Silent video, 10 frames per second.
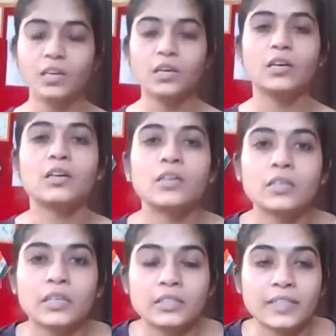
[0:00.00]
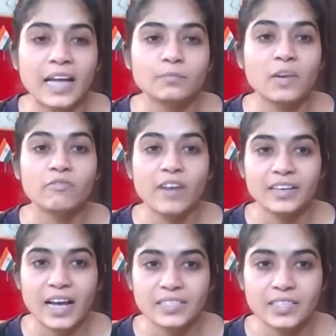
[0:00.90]
Gatyatmak
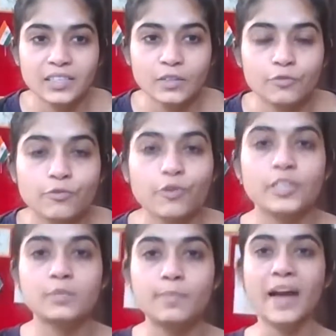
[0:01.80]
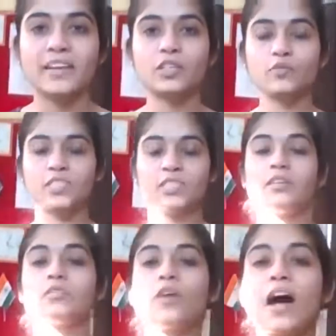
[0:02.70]
Vakrasan for spinal
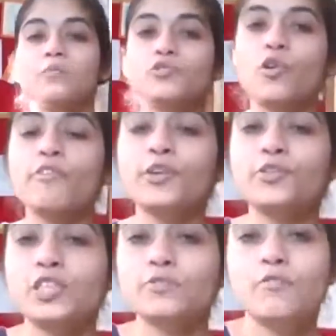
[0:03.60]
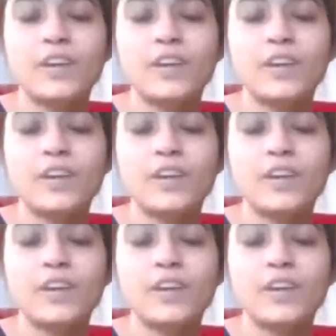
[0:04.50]
twisting. So I'm showing you just for